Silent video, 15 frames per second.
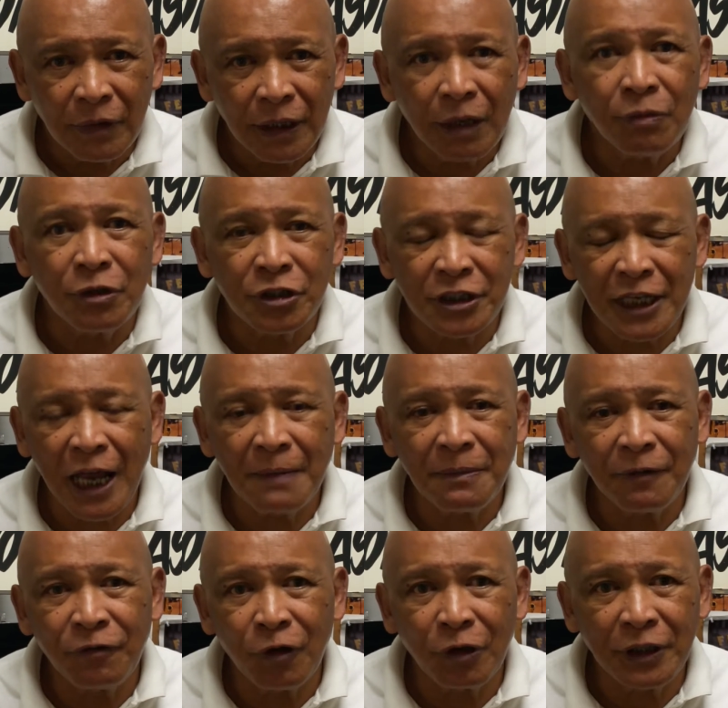He will stand
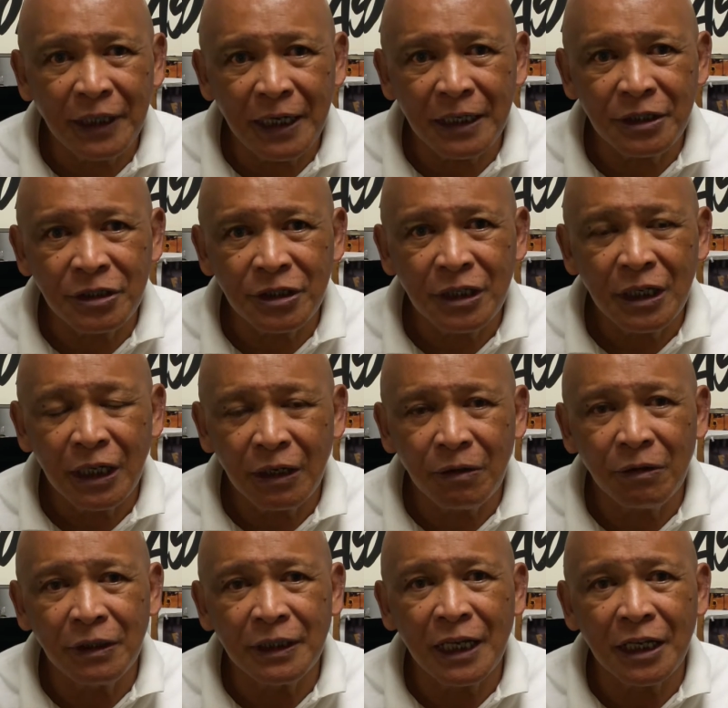before kings. He
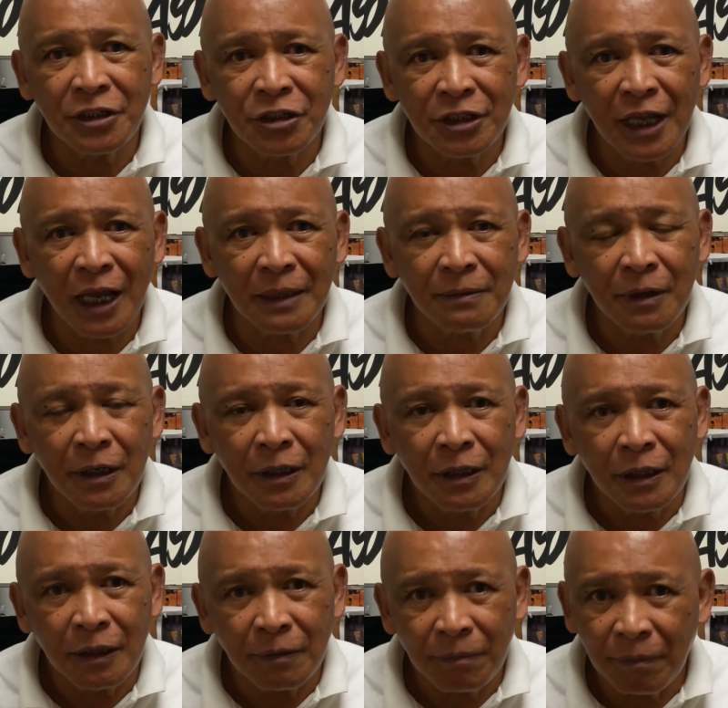will not stand
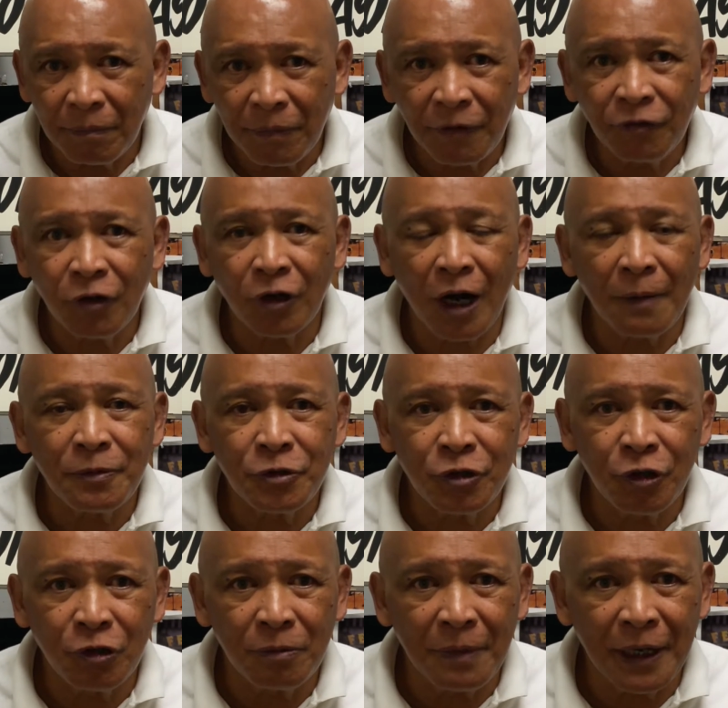before
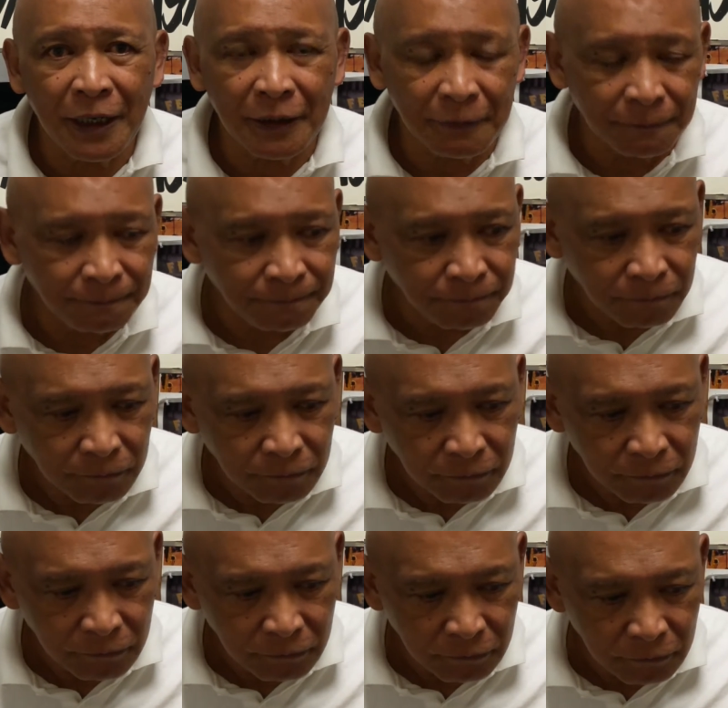obscure men.
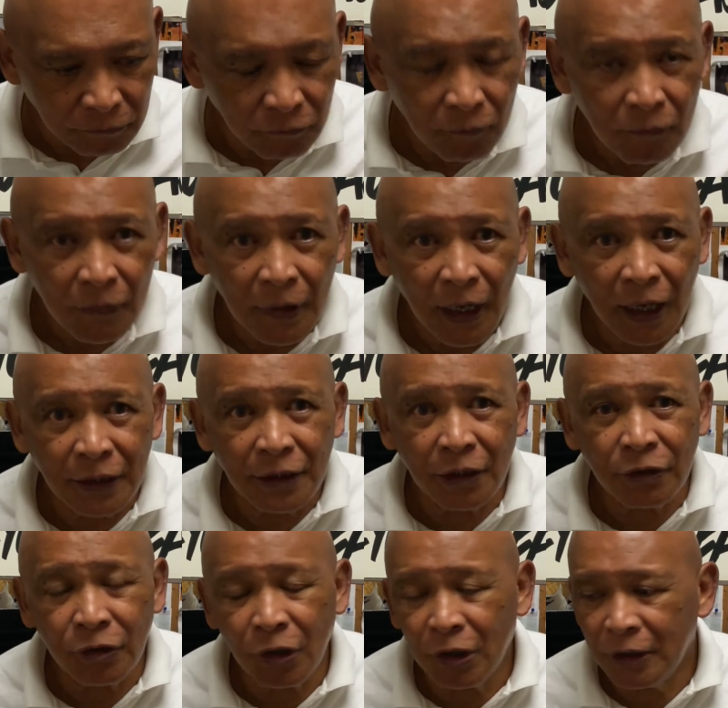And the
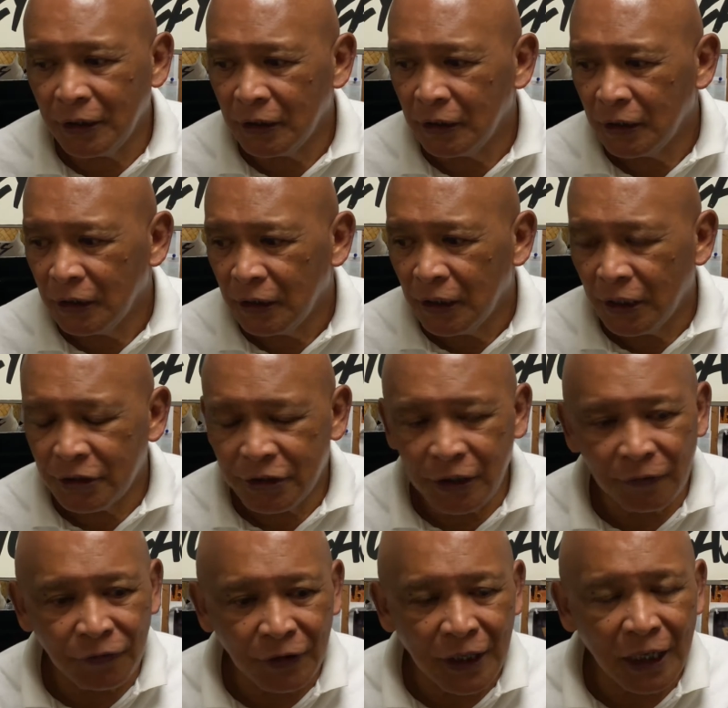third
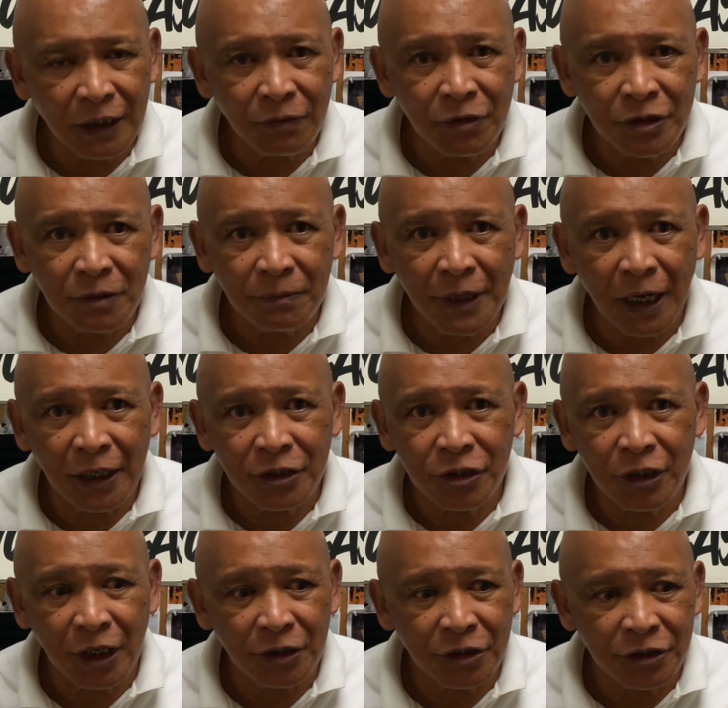skillful, godly wisdom, knowledge,
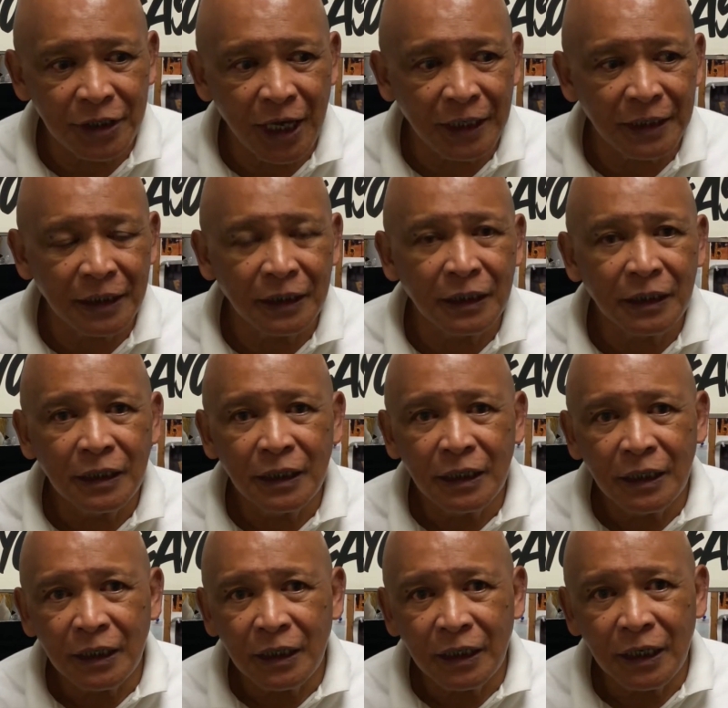and understanding
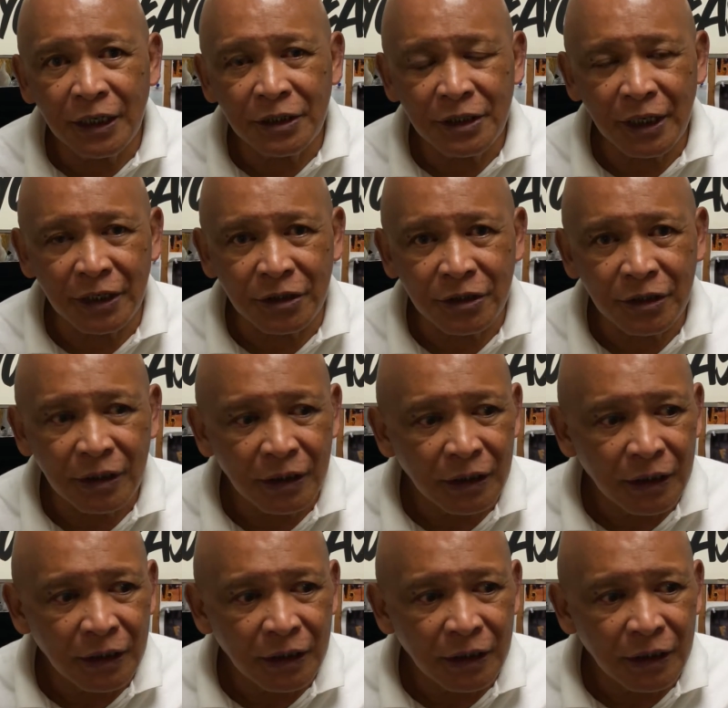is this.